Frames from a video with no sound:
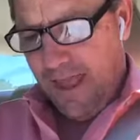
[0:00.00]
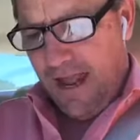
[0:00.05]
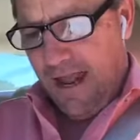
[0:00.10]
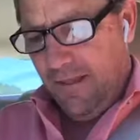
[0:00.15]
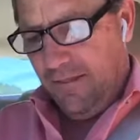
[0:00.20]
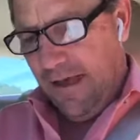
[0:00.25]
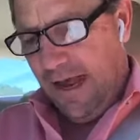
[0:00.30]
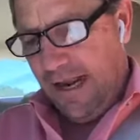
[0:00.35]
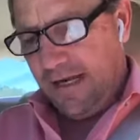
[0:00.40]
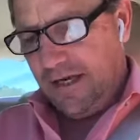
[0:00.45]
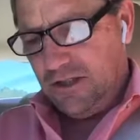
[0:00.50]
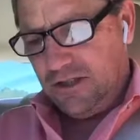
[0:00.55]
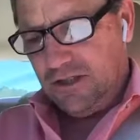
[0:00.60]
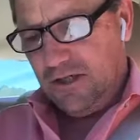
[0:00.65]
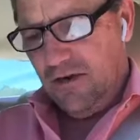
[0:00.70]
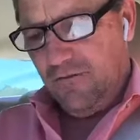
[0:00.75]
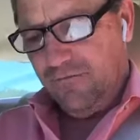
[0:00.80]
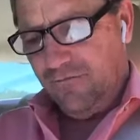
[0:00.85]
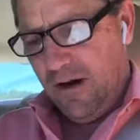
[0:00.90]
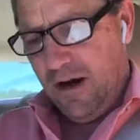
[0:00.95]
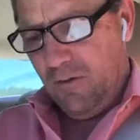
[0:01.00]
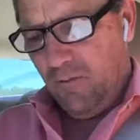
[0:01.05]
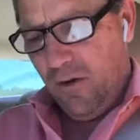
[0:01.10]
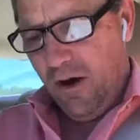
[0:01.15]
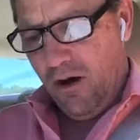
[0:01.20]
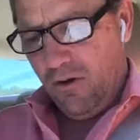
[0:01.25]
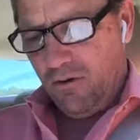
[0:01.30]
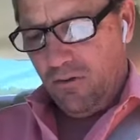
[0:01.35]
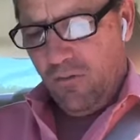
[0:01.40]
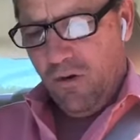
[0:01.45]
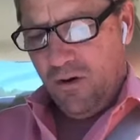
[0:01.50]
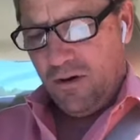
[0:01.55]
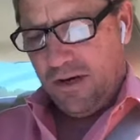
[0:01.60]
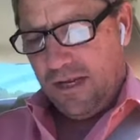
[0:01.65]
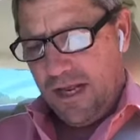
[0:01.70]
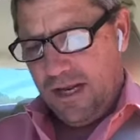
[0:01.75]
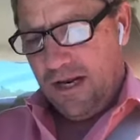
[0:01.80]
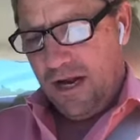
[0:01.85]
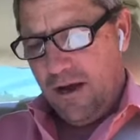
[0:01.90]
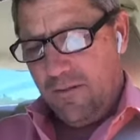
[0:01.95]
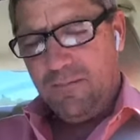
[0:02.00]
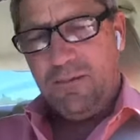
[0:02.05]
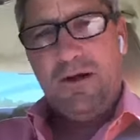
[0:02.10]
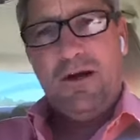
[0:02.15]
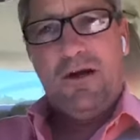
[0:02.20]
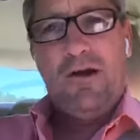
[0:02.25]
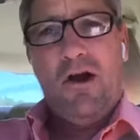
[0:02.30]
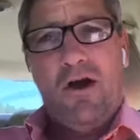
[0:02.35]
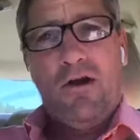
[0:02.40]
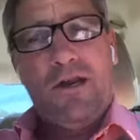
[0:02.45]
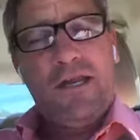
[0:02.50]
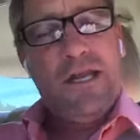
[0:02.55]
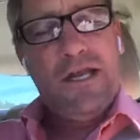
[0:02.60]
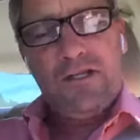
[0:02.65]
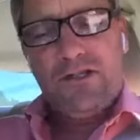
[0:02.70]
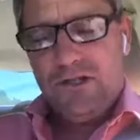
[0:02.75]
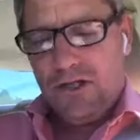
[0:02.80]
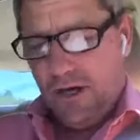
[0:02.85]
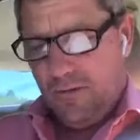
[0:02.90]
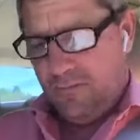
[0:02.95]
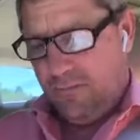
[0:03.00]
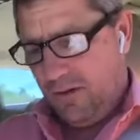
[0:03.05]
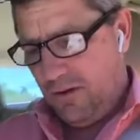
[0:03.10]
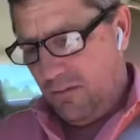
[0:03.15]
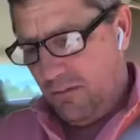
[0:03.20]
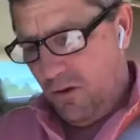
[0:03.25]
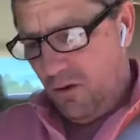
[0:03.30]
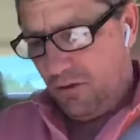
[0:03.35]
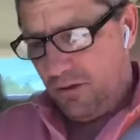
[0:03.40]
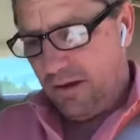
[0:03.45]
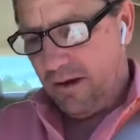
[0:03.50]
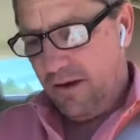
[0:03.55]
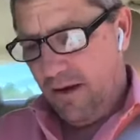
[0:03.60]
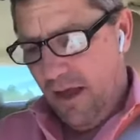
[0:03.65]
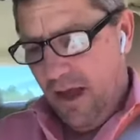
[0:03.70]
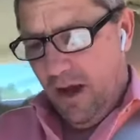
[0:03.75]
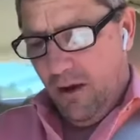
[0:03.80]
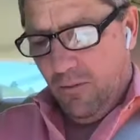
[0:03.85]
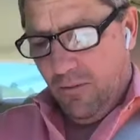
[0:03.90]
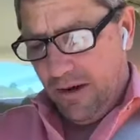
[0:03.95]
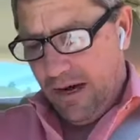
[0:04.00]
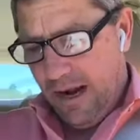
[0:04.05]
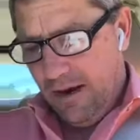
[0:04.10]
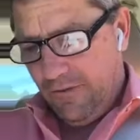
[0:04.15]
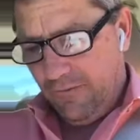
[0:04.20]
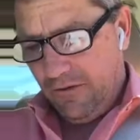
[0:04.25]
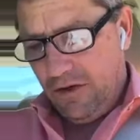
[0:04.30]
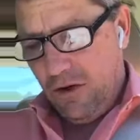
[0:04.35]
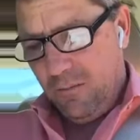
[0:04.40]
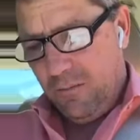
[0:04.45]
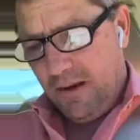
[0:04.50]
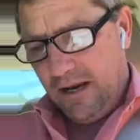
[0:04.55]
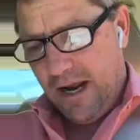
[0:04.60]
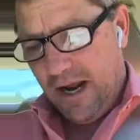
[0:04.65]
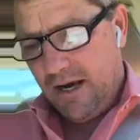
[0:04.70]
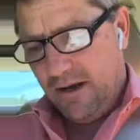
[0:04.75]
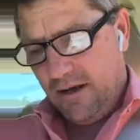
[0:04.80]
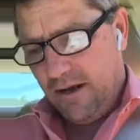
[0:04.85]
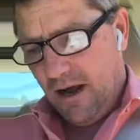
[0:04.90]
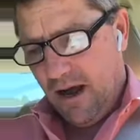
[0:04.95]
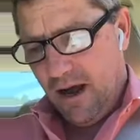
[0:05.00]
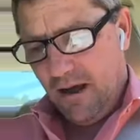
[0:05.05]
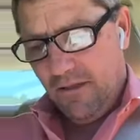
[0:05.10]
And that is, dear friend, we ought to want to get up, and it ought to get you up in the morning whenever you begin uh,